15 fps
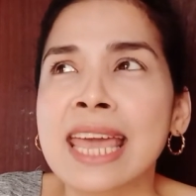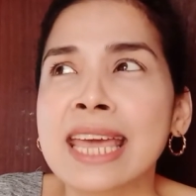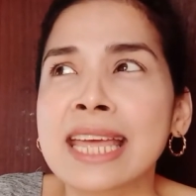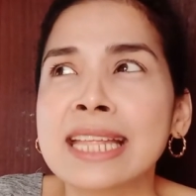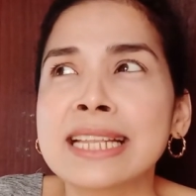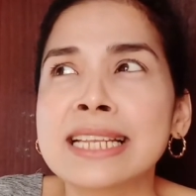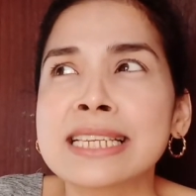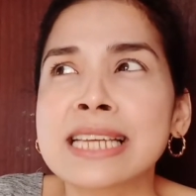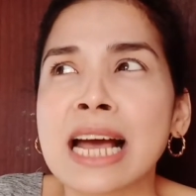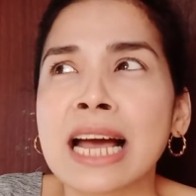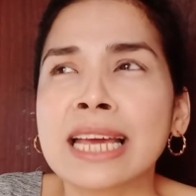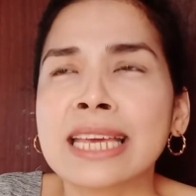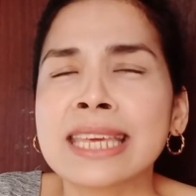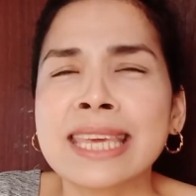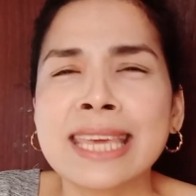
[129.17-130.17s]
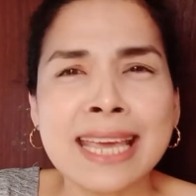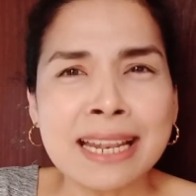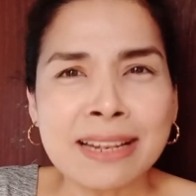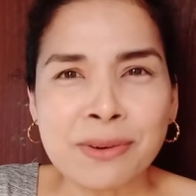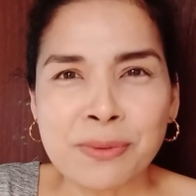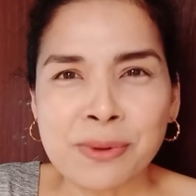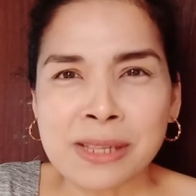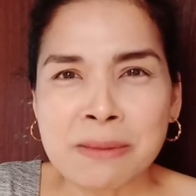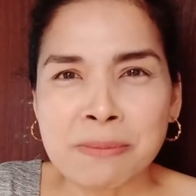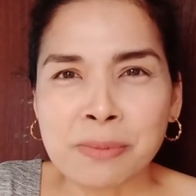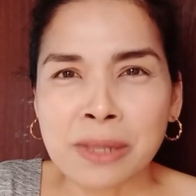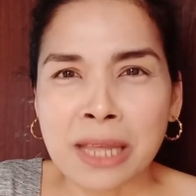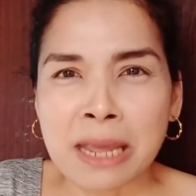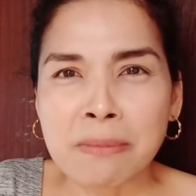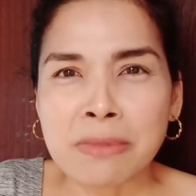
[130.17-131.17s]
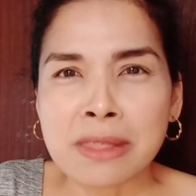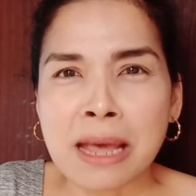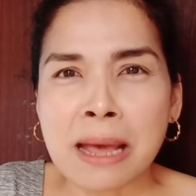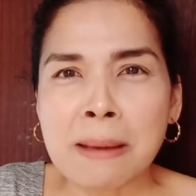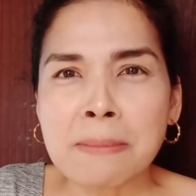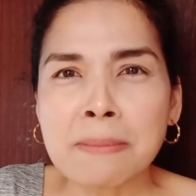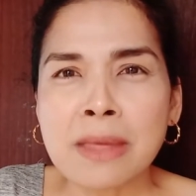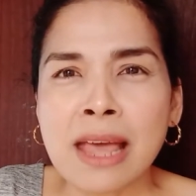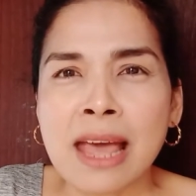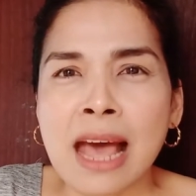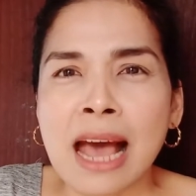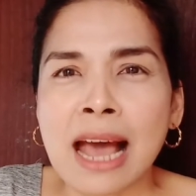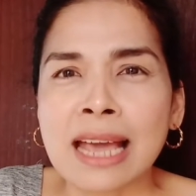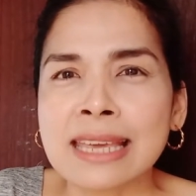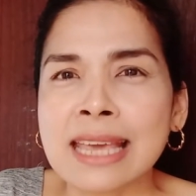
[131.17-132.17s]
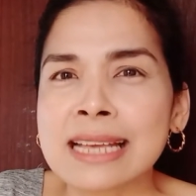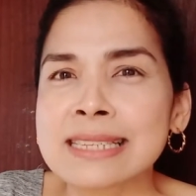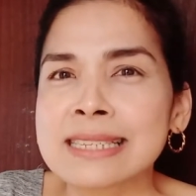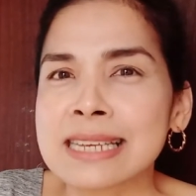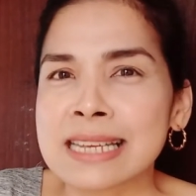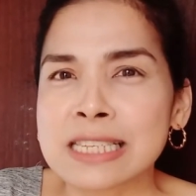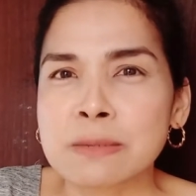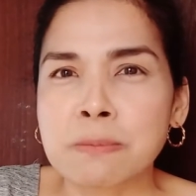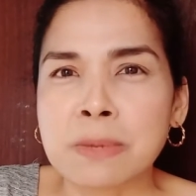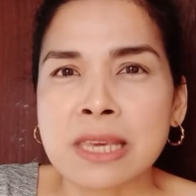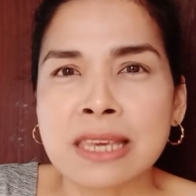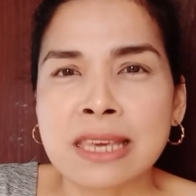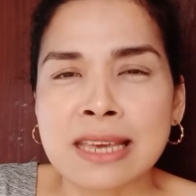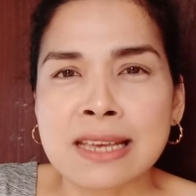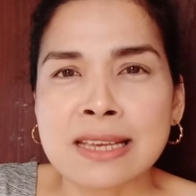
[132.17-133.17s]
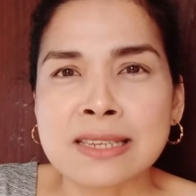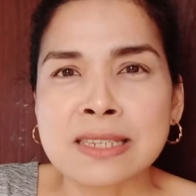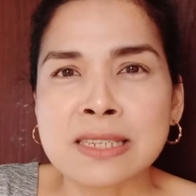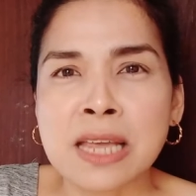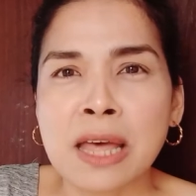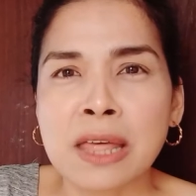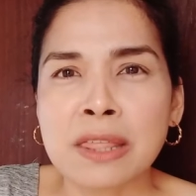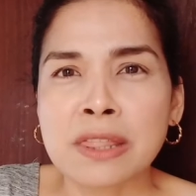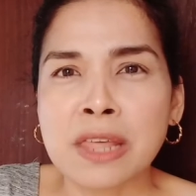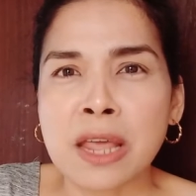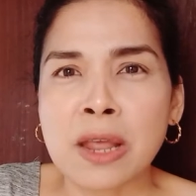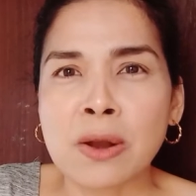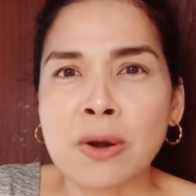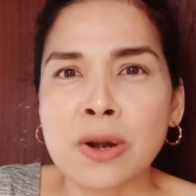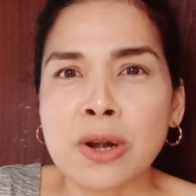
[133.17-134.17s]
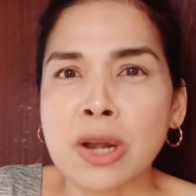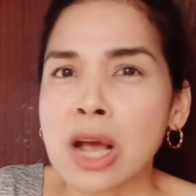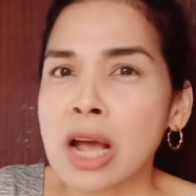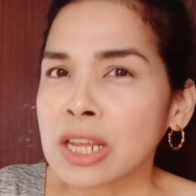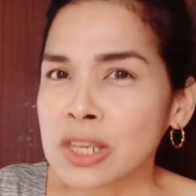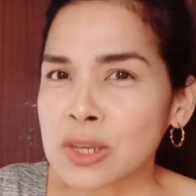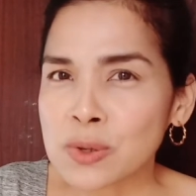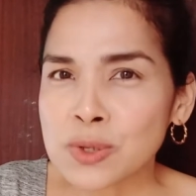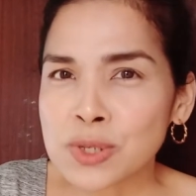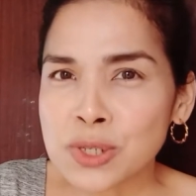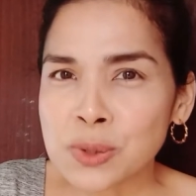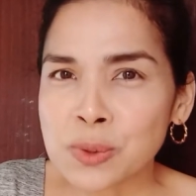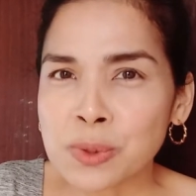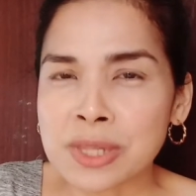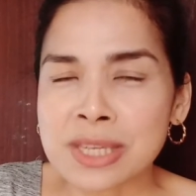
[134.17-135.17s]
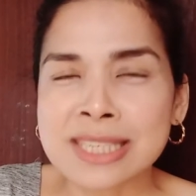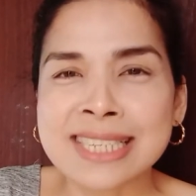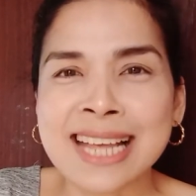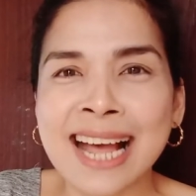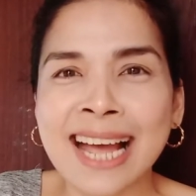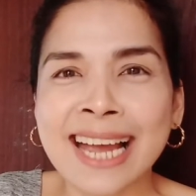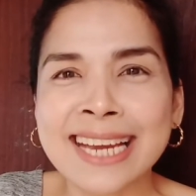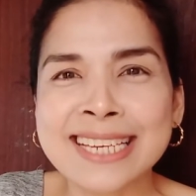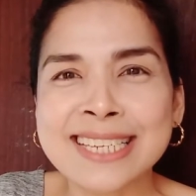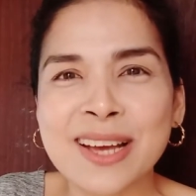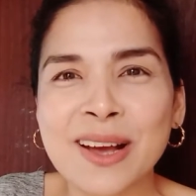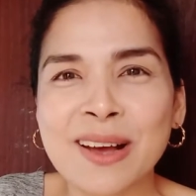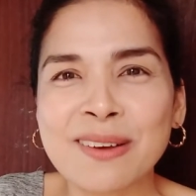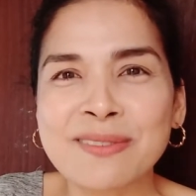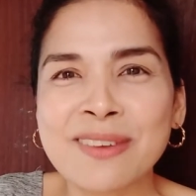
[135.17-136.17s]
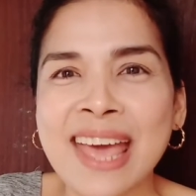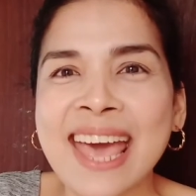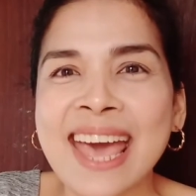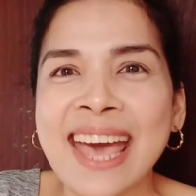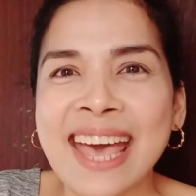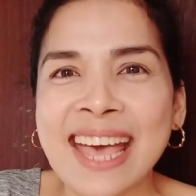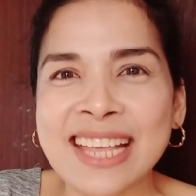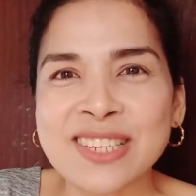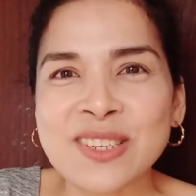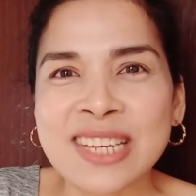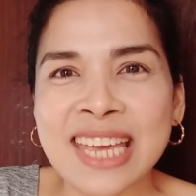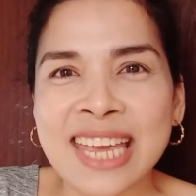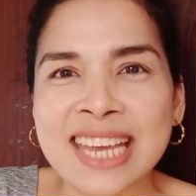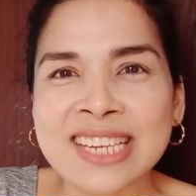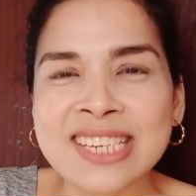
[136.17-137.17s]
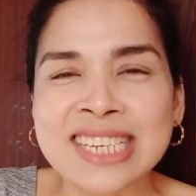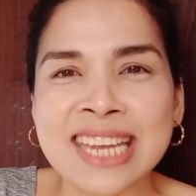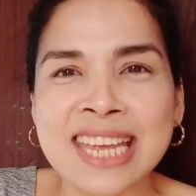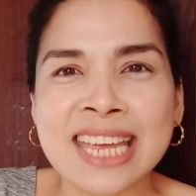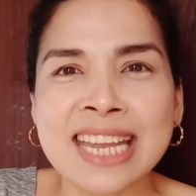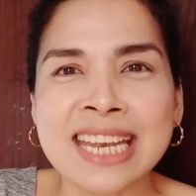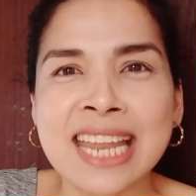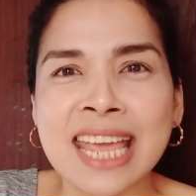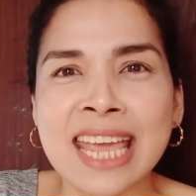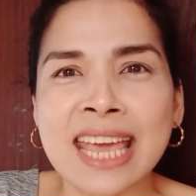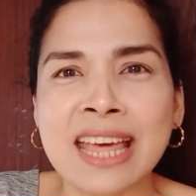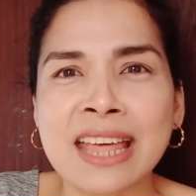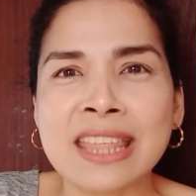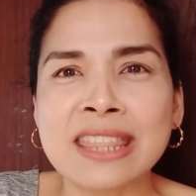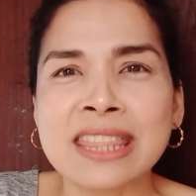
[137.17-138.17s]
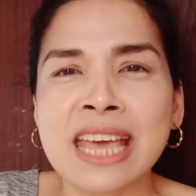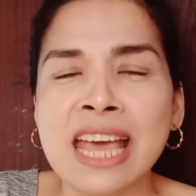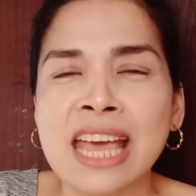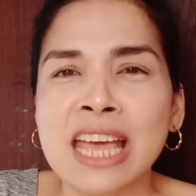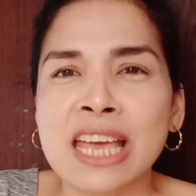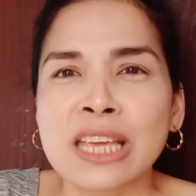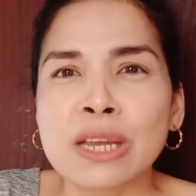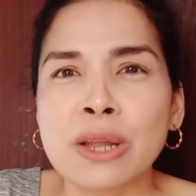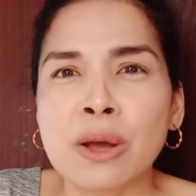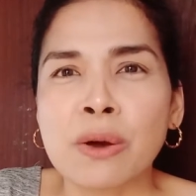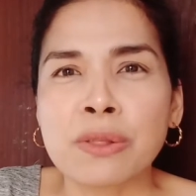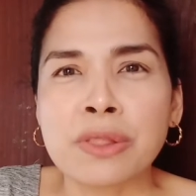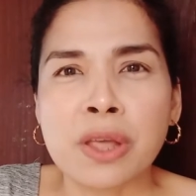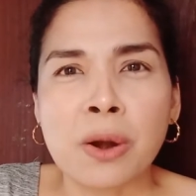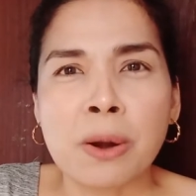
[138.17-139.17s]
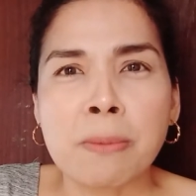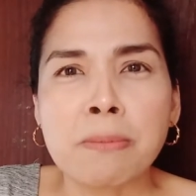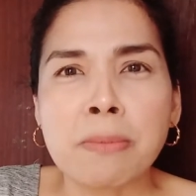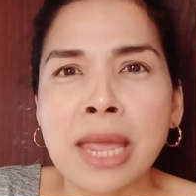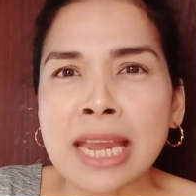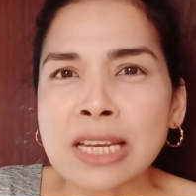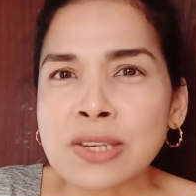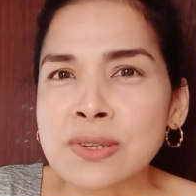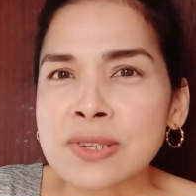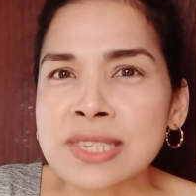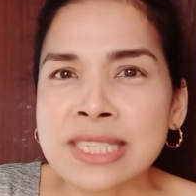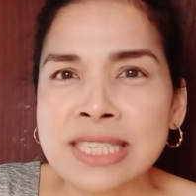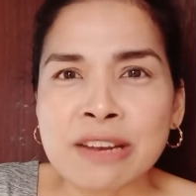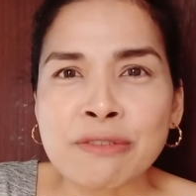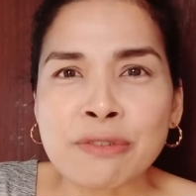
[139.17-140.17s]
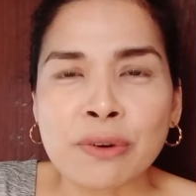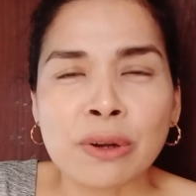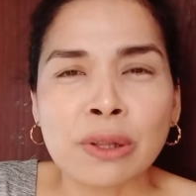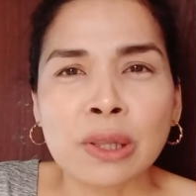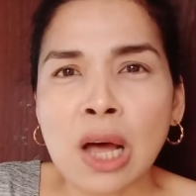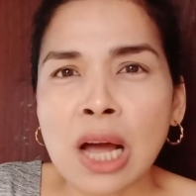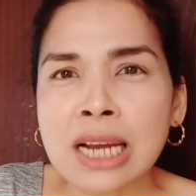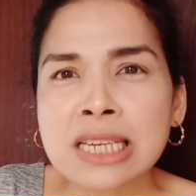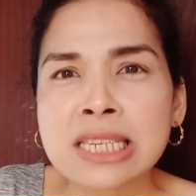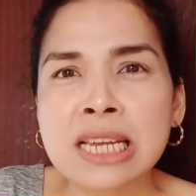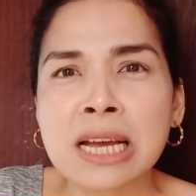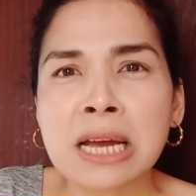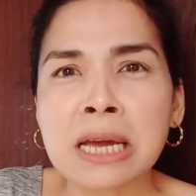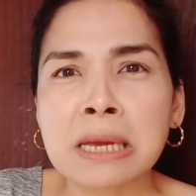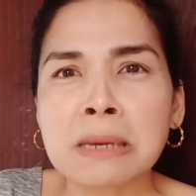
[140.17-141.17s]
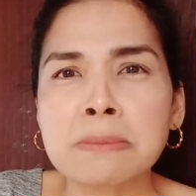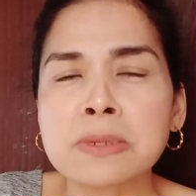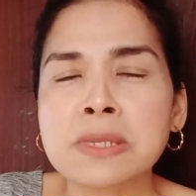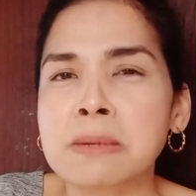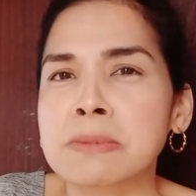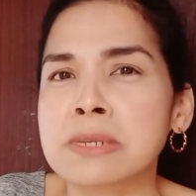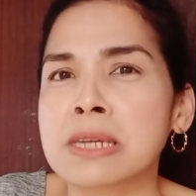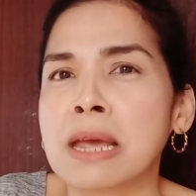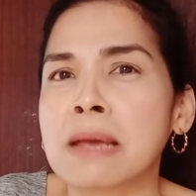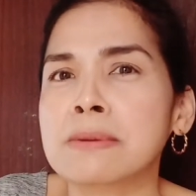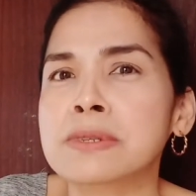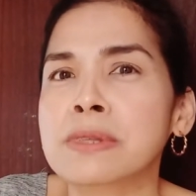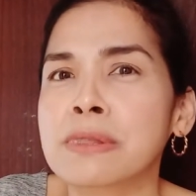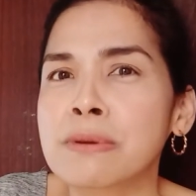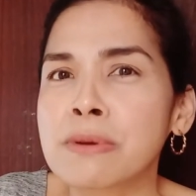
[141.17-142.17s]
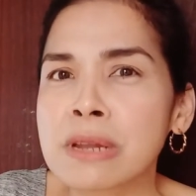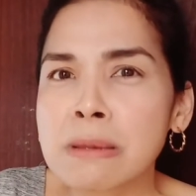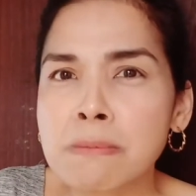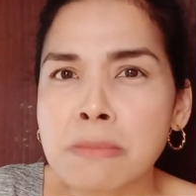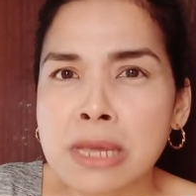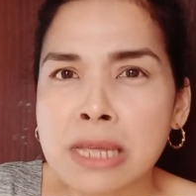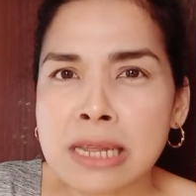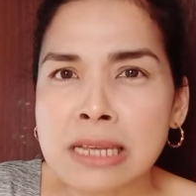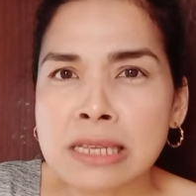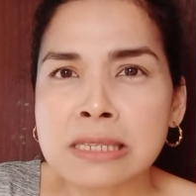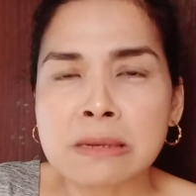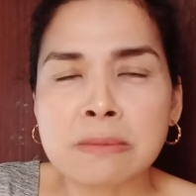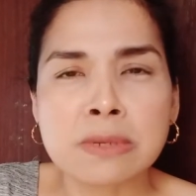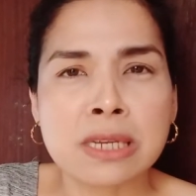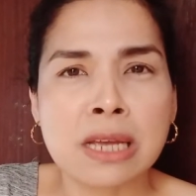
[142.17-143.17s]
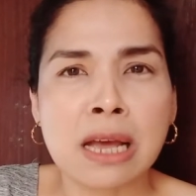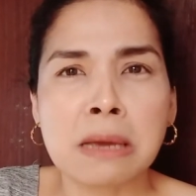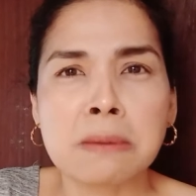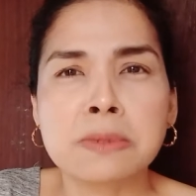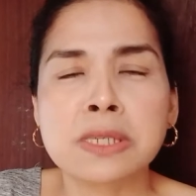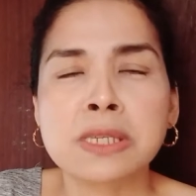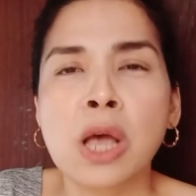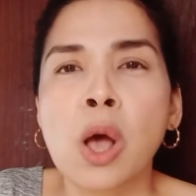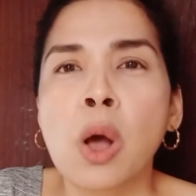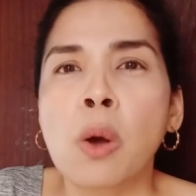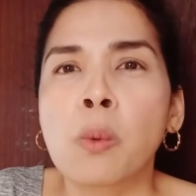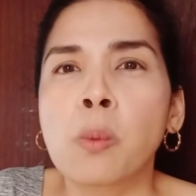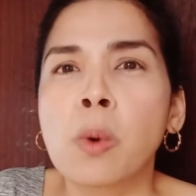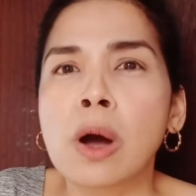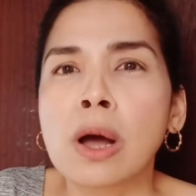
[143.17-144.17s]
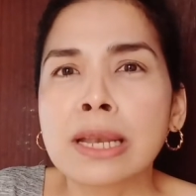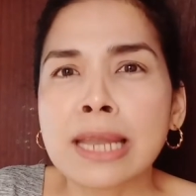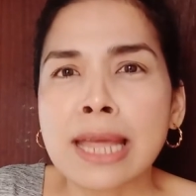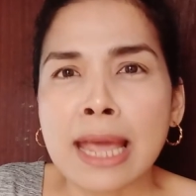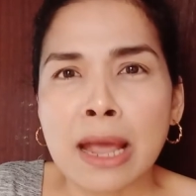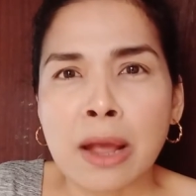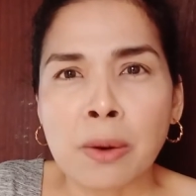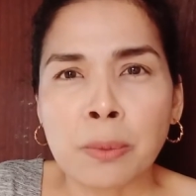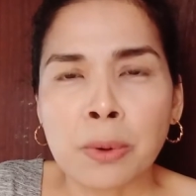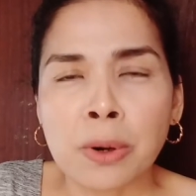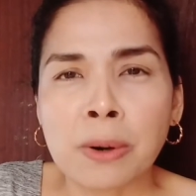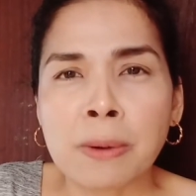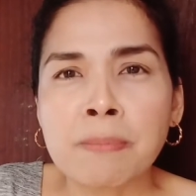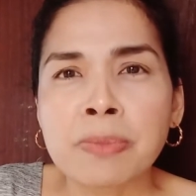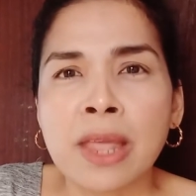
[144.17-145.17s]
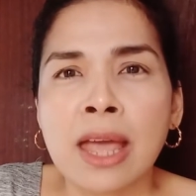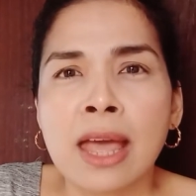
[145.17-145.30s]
And I can't really blame them. I guess it's because they are not used to this kind of education, and you know, they are made to sit for a long time, sometimes 30 minutes, sometimes 1 hour.